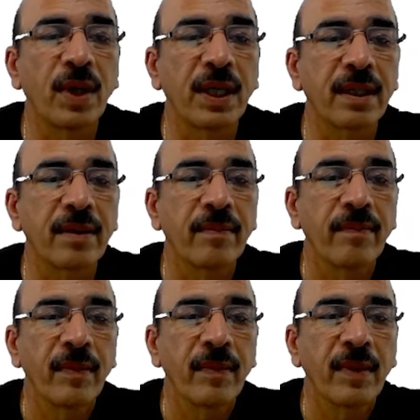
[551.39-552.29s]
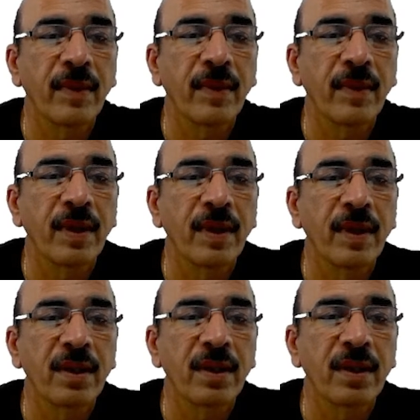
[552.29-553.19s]
water. So here
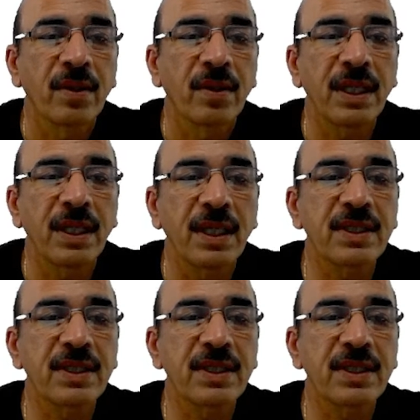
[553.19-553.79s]
we shall write down